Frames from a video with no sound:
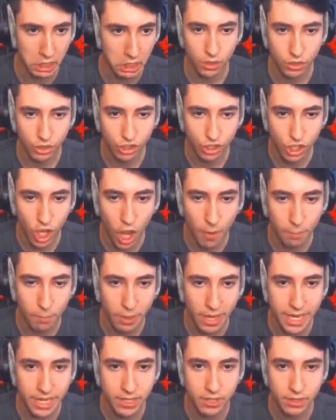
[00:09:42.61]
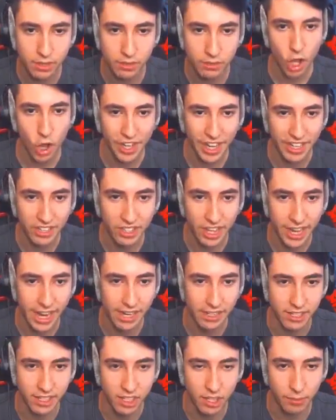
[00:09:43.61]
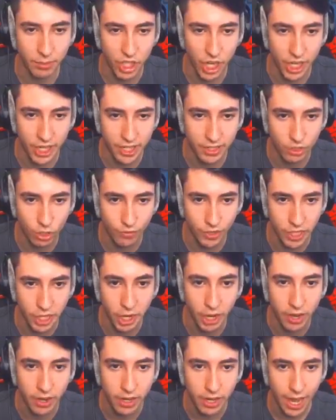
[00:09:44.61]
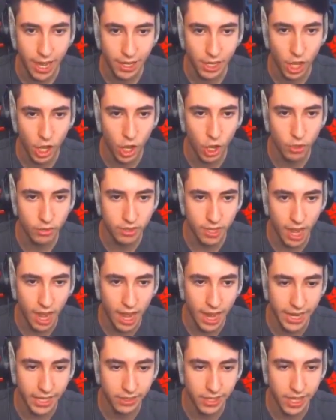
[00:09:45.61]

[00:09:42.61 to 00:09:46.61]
Stop, please. Okay, sick. I see some chickens over here. Hello, die.